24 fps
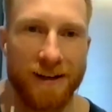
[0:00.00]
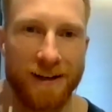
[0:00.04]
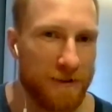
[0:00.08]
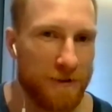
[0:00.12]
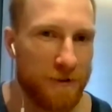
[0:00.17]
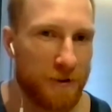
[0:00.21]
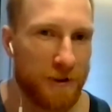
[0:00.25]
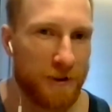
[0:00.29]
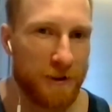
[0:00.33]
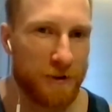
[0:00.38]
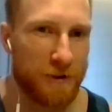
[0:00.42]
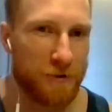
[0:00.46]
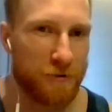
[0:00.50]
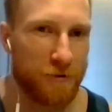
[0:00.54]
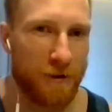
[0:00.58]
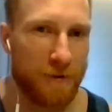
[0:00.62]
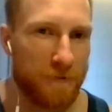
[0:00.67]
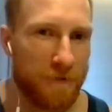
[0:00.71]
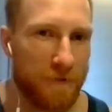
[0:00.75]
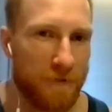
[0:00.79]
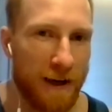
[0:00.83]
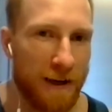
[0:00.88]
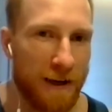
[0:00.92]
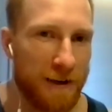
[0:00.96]
I'm not going to
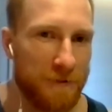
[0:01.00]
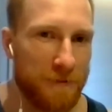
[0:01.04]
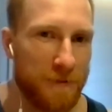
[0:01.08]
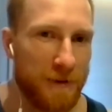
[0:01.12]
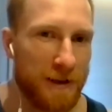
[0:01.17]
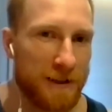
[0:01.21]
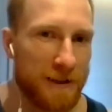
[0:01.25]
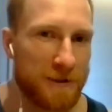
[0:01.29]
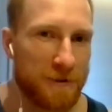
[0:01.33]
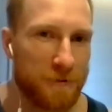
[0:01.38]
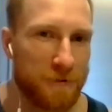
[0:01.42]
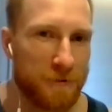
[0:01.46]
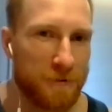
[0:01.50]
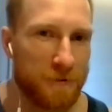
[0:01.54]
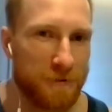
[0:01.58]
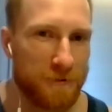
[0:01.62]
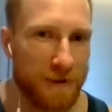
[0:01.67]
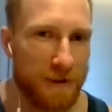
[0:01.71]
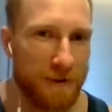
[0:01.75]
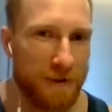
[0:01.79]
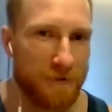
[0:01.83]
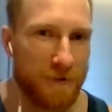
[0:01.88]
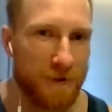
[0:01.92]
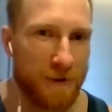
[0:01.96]
drop fat and muscle
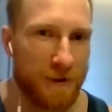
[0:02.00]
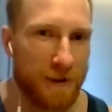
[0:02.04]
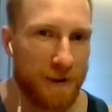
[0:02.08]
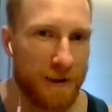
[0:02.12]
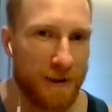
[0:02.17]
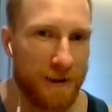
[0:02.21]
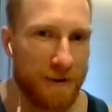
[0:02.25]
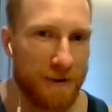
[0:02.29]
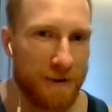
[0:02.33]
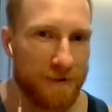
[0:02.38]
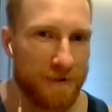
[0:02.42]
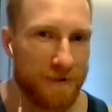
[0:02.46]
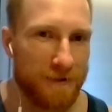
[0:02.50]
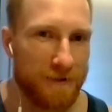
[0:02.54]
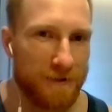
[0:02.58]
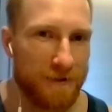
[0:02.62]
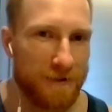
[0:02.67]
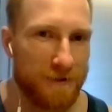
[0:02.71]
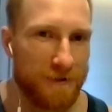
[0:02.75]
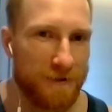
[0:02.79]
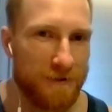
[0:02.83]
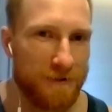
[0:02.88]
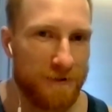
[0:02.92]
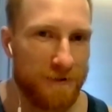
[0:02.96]
if I,
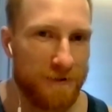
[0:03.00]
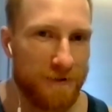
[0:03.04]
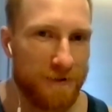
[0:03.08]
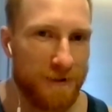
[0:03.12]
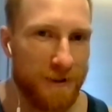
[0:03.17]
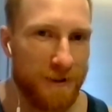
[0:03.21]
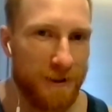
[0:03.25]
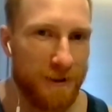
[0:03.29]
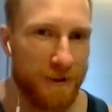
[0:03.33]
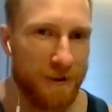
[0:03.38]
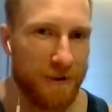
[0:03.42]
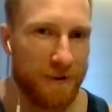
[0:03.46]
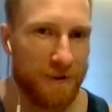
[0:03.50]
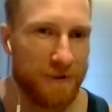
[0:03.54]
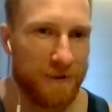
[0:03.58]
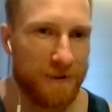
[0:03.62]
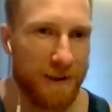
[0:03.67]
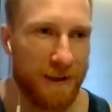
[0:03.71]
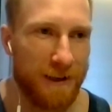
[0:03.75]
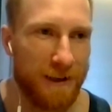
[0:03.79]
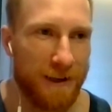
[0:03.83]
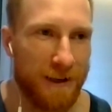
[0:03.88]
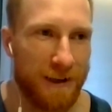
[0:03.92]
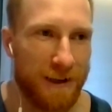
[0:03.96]

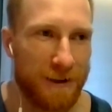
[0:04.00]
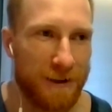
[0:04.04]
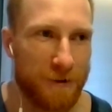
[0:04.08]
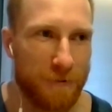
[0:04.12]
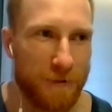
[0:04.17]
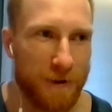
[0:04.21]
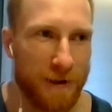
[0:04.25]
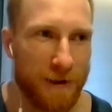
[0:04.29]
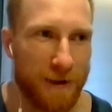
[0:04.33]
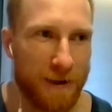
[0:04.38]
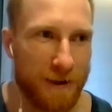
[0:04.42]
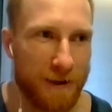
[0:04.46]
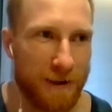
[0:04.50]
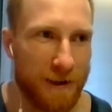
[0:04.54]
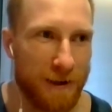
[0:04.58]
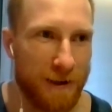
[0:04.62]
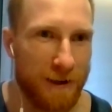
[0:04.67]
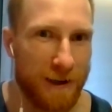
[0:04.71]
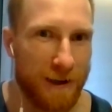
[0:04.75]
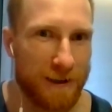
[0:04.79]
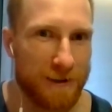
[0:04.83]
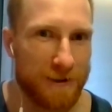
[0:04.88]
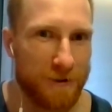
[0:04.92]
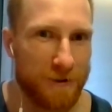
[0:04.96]
eat the way I'd
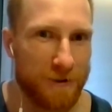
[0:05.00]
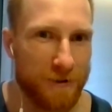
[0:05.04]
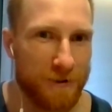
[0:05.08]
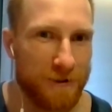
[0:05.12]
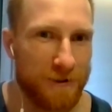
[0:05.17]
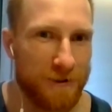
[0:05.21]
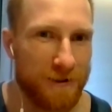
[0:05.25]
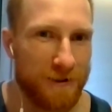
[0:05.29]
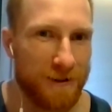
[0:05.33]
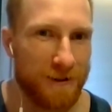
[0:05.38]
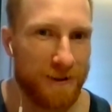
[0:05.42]
like to.